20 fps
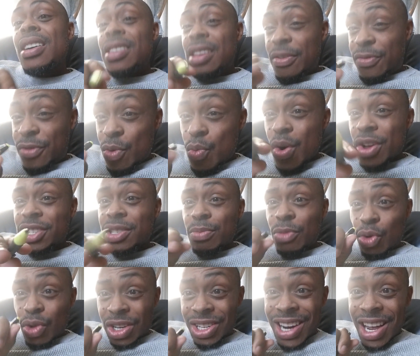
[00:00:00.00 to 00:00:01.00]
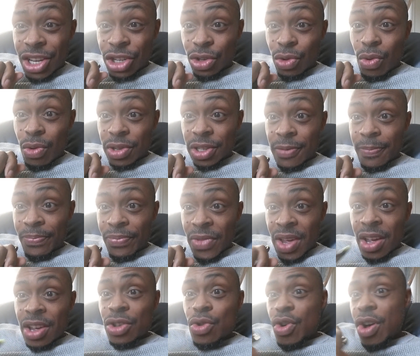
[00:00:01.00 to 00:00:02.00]
if you want some credentials,
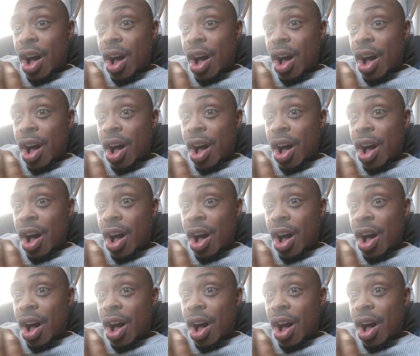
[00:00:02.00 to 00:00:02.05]
you